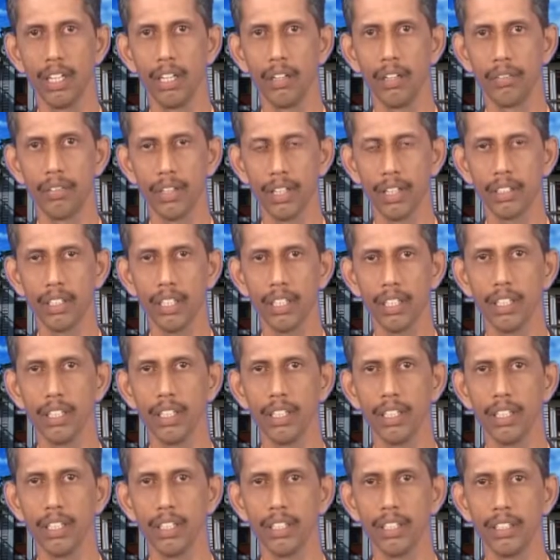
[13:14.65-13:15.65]
Further,
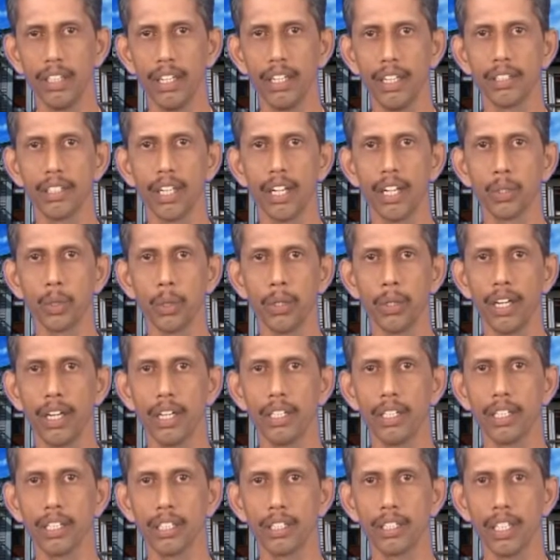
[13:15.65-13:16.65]
there is also a
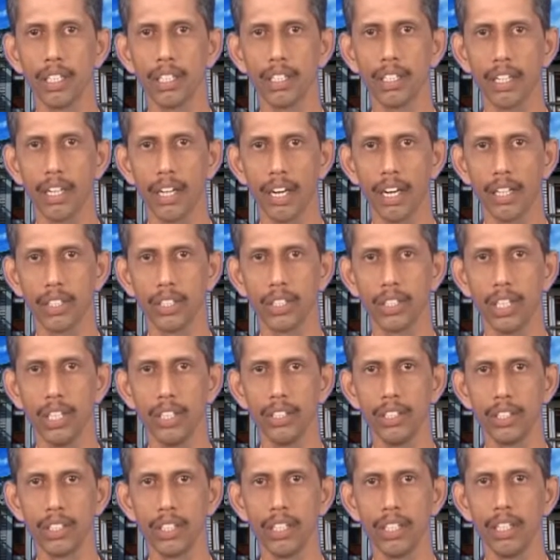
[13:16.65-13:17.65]
distinct color
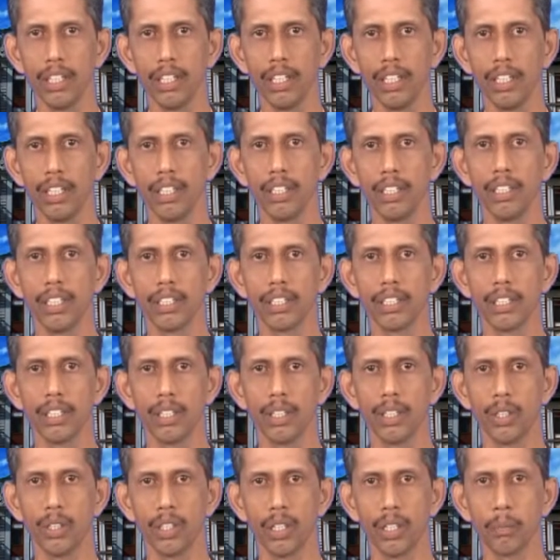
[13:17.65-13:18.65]
change in this
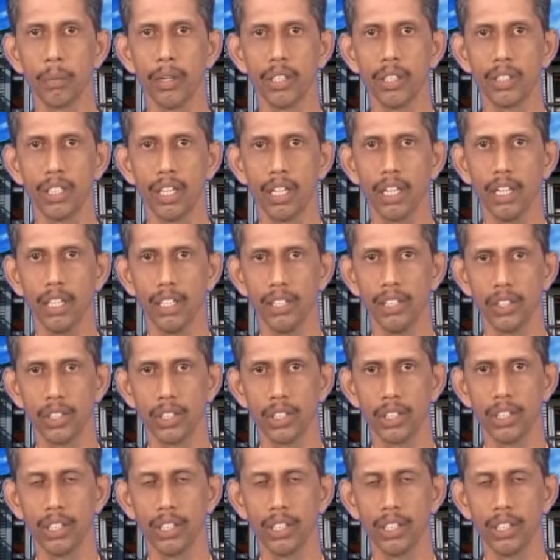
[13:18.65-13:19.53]
temperature range.